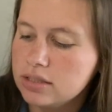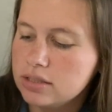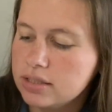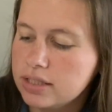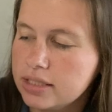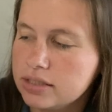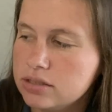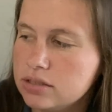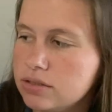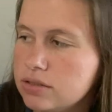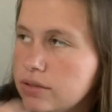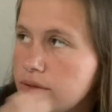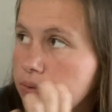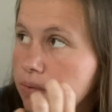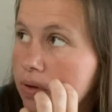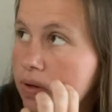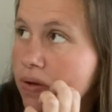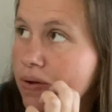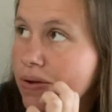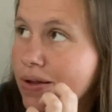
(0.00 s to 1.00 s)
That's
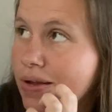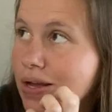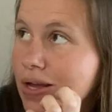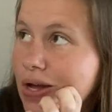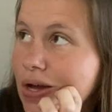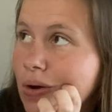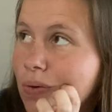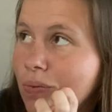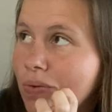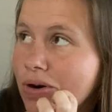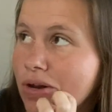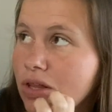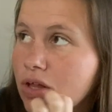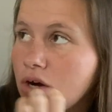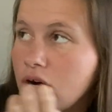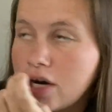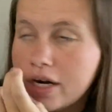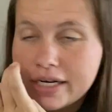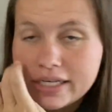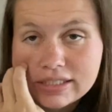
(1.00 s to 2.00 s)
one of the
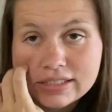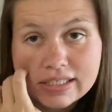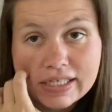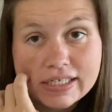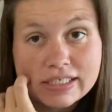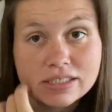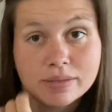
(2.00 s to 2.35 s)
hardest things